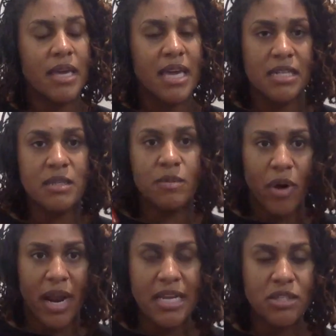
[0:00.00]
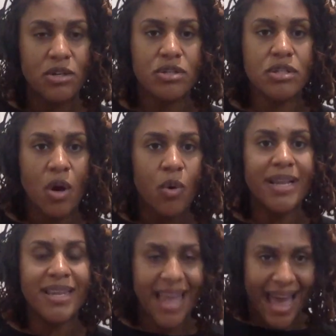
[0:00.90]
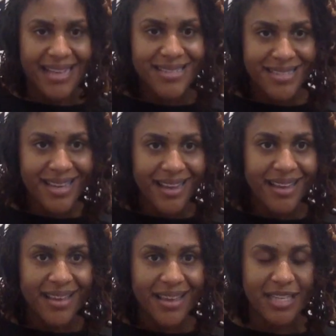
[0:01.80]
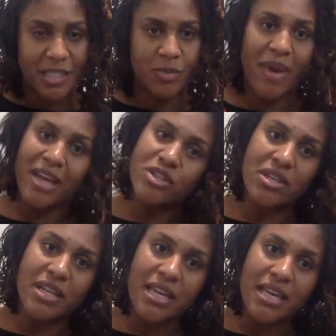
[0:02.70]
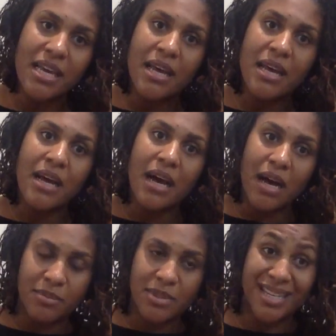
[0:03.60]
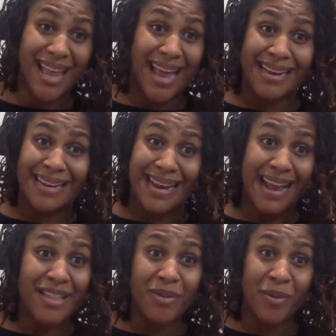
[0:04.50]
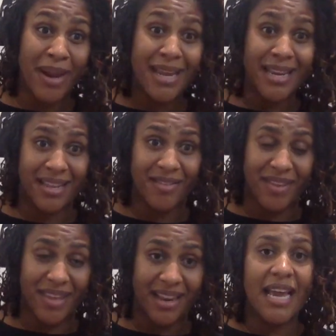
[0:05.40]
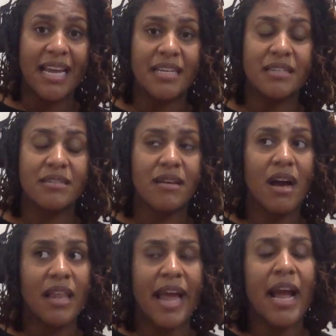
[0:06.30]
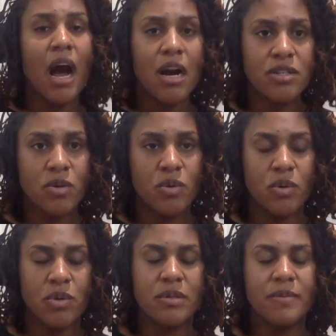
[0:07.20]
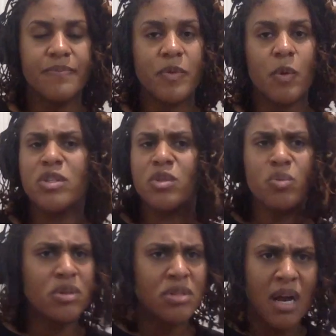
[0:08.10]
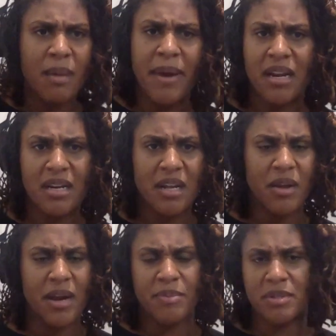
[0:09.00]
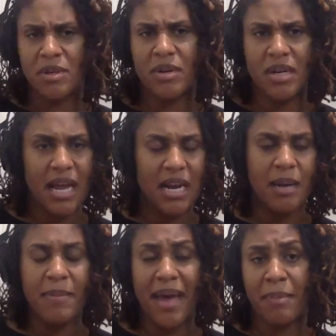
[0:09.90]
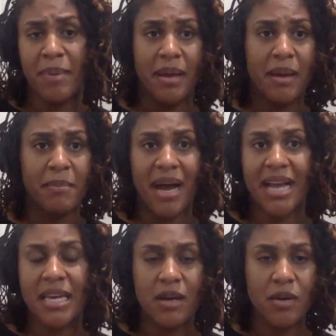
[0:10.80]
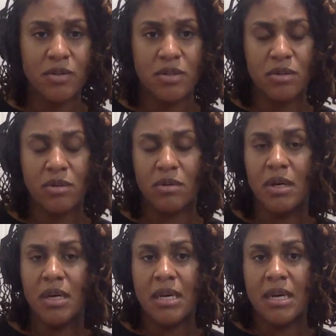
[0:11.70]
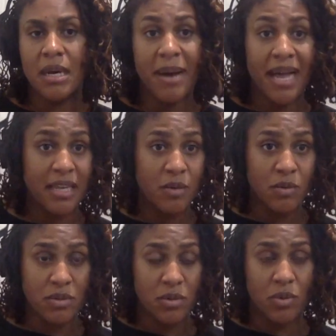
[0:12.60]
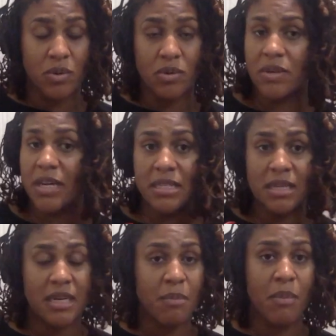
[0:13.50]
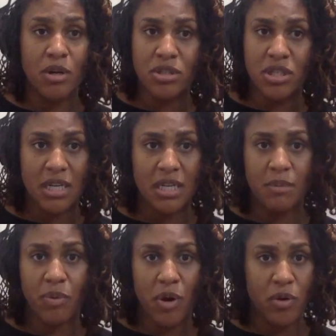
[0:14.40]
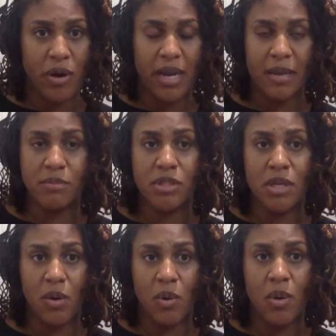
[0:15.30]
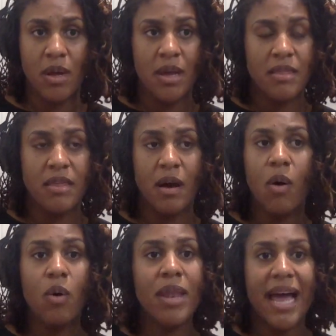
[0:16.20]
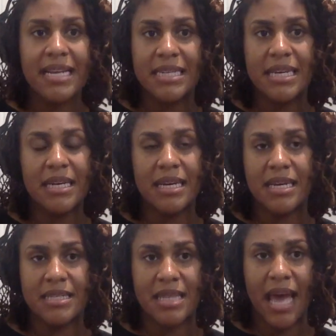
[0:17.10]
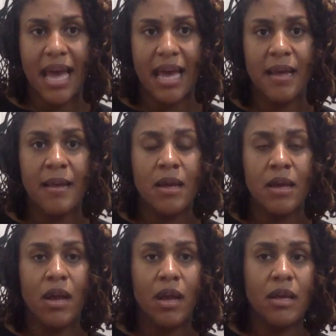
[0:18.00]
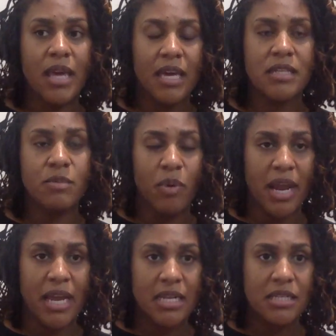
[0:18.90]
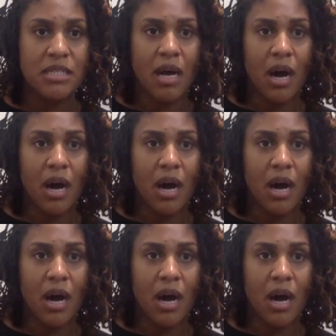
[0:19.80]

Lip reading: kids' brains are so elastic, especially up to like 9th grade even. And like our school, which we'll talk about in another episode and kind of unpack, but my kid goes to a bilingual school. It's an immersion program. So the whole idea is that kids' brains